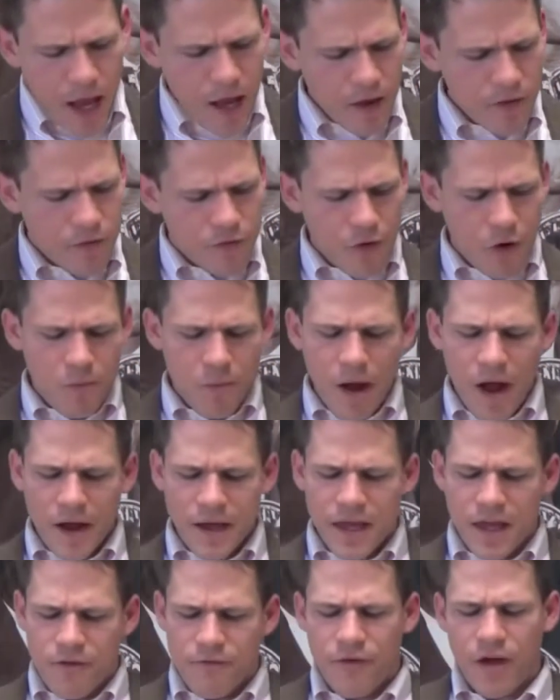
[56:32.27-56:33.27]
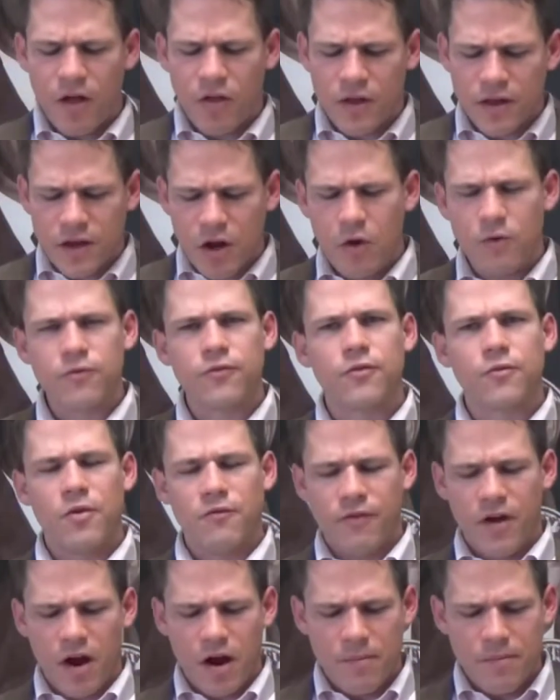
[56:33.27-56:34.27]
And so Machiavelli notes from
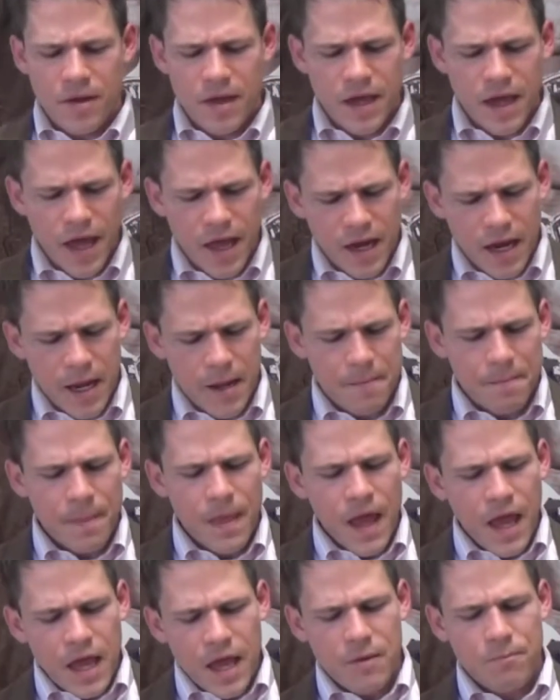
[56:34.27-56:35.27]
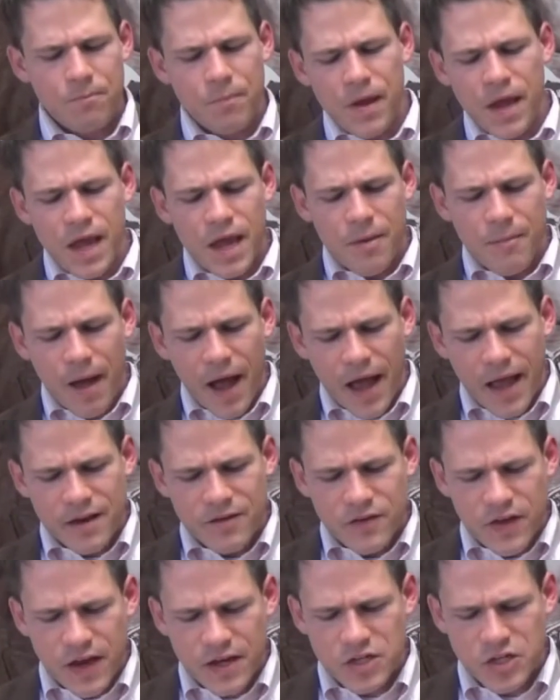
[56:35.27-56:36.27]
the very beginning, it being my
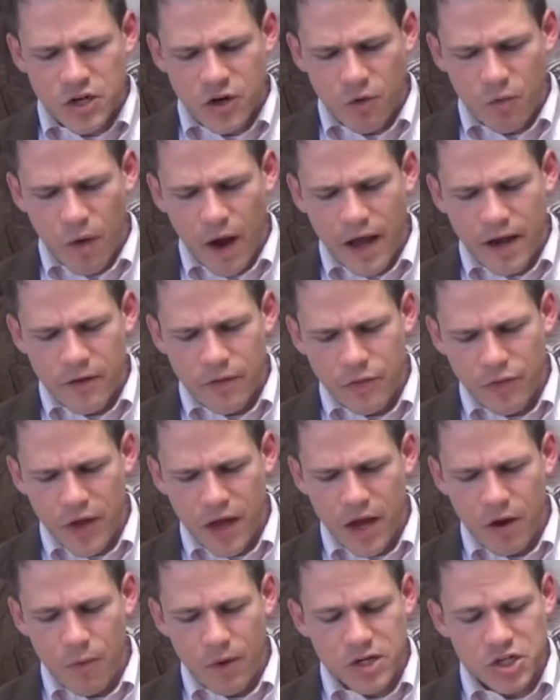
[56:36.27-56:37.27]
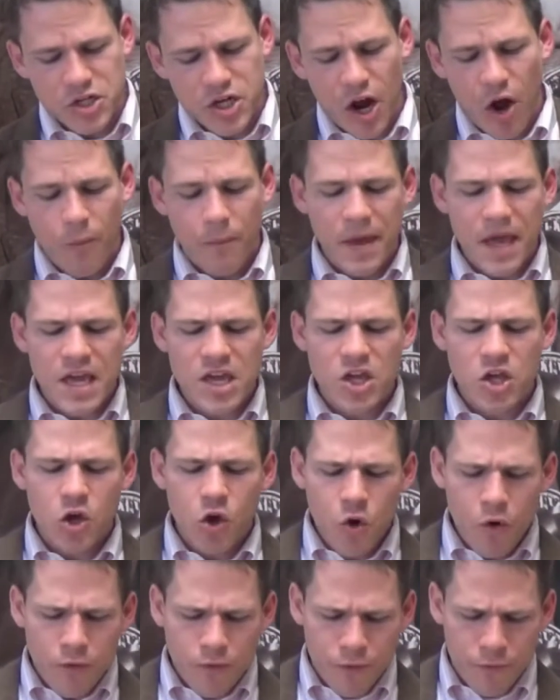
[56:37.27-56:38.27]
intention to write a thing which shall be
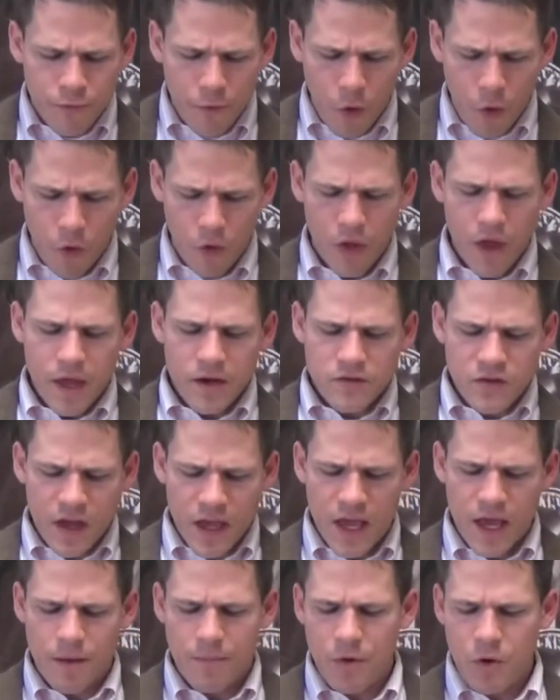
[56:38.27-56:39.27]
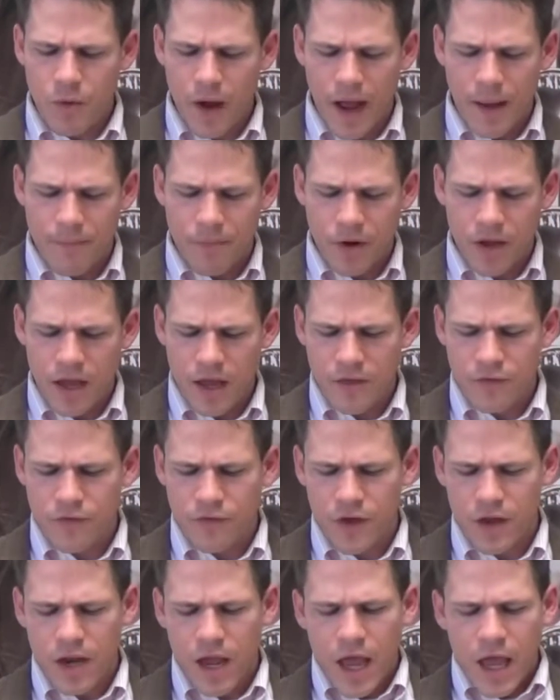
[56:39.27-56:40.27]
useful to him who
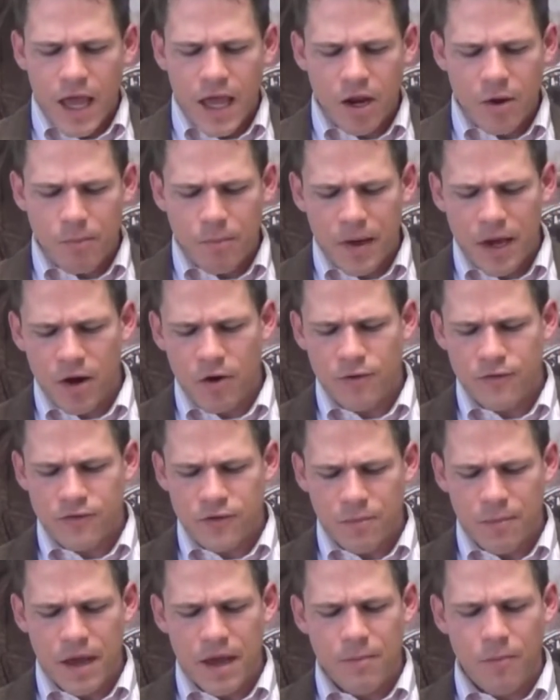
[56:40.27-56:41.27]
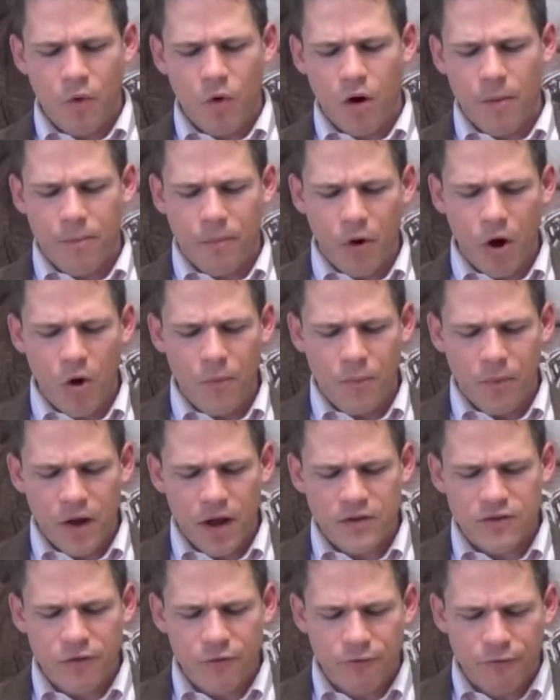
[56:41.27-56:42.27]
apprehends it, it appears to me more
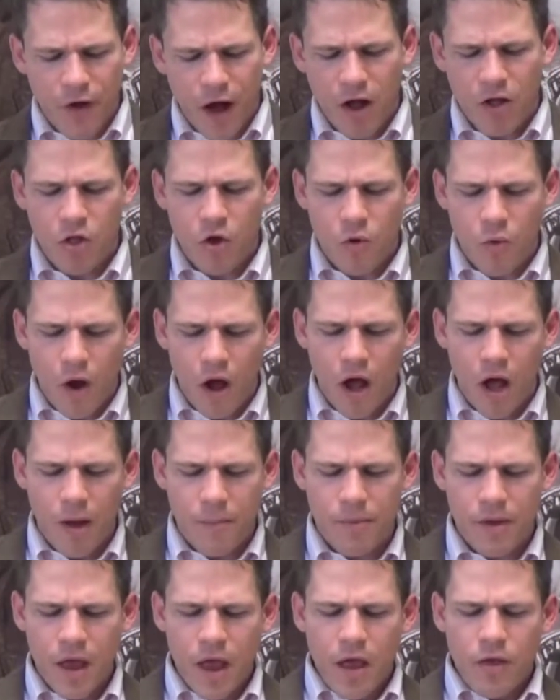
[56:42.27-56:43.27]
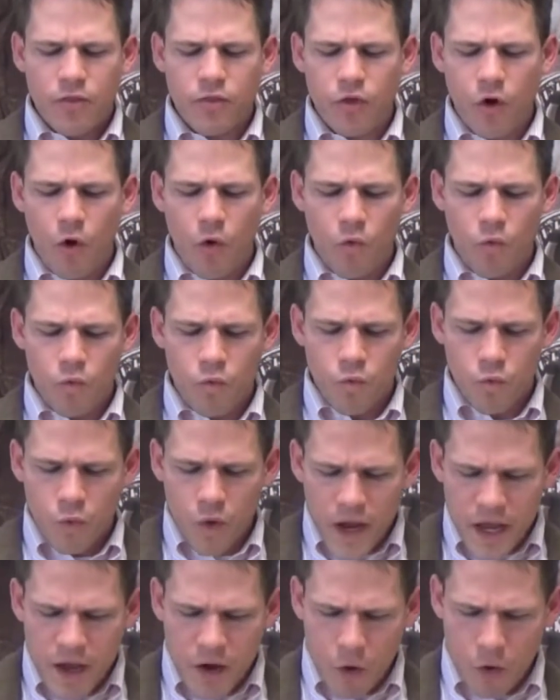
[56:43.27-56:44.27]
appropriate to follow up the
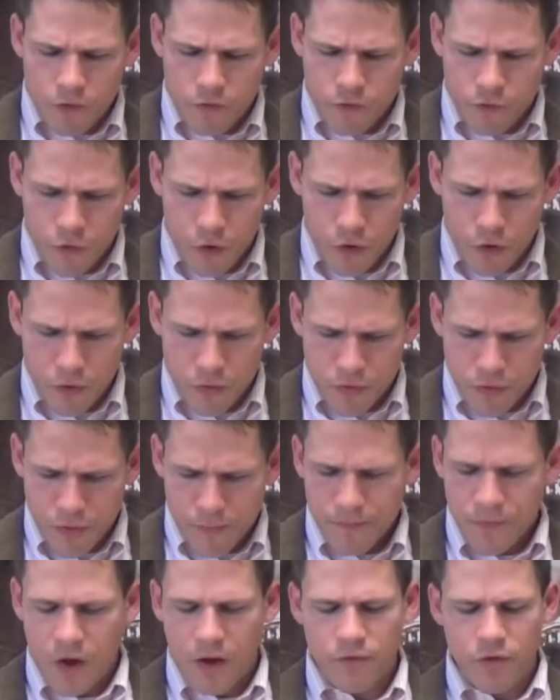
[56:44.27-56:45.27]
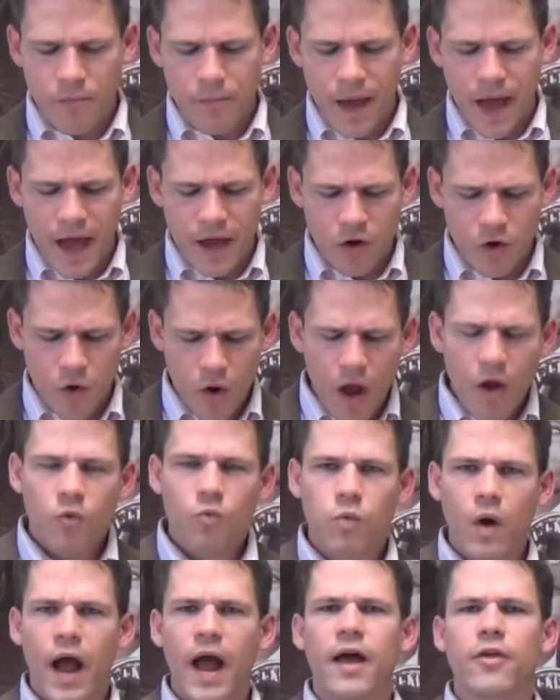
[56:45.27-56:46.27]
real truth of the matter
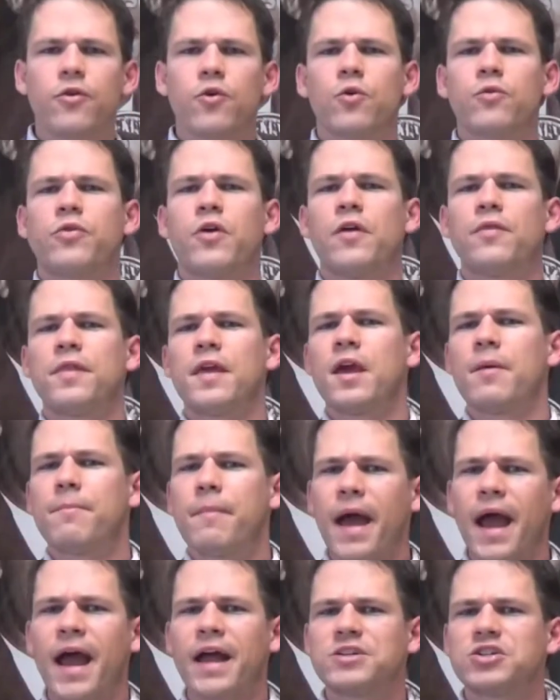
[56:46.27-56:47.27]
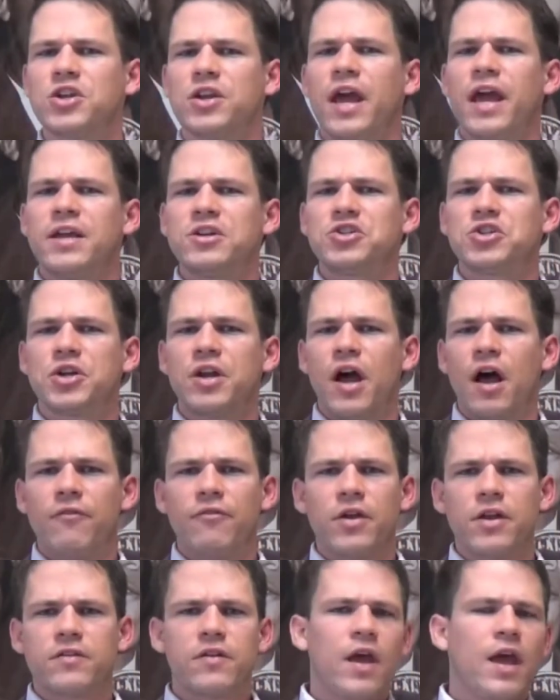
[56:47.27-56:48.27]
rather than the imagination
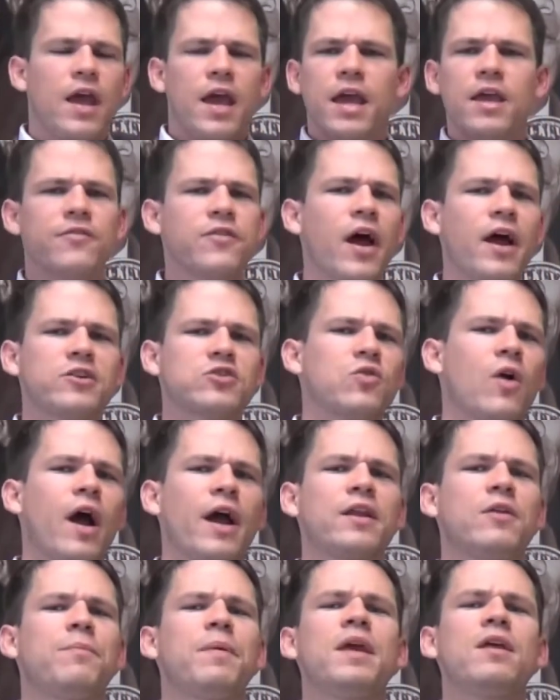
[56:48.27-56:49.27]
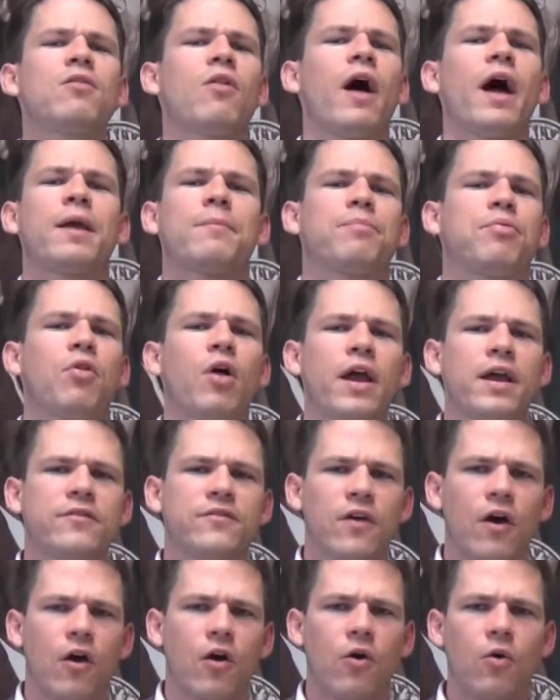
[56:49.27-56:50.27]
of it. He's not trying to be like
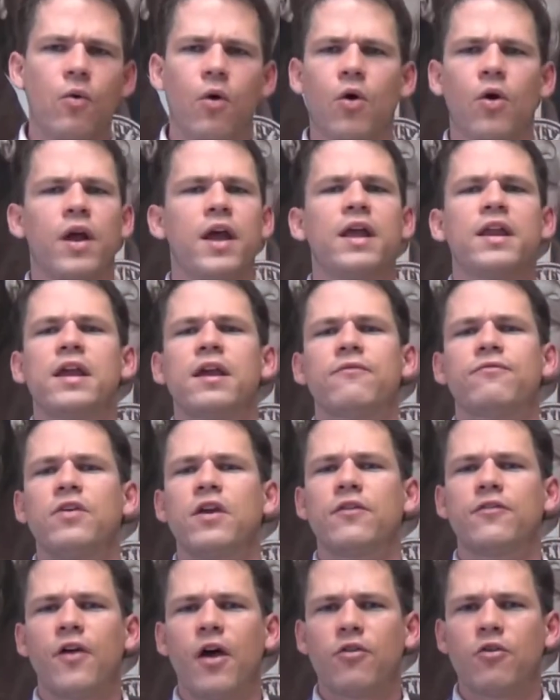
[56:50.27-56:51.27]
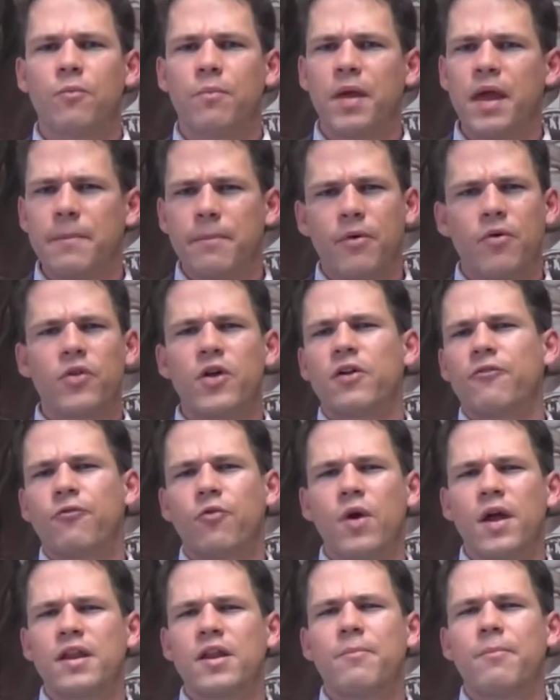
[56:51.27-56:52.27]
Plato or any of these other people that have
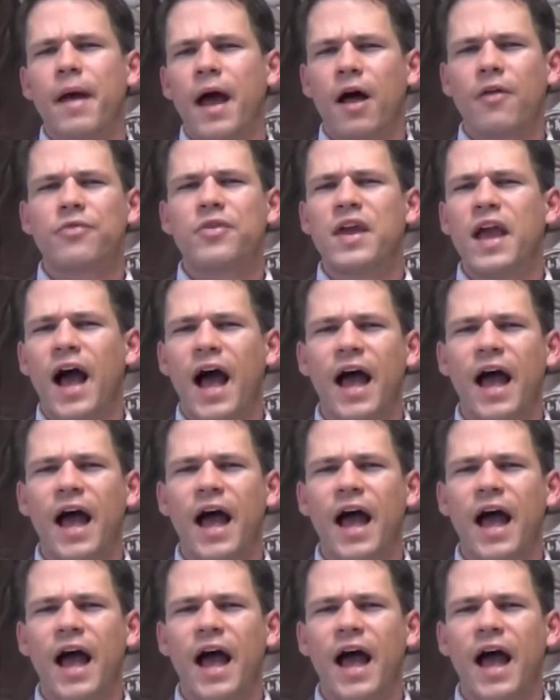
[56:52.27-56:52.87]
written about the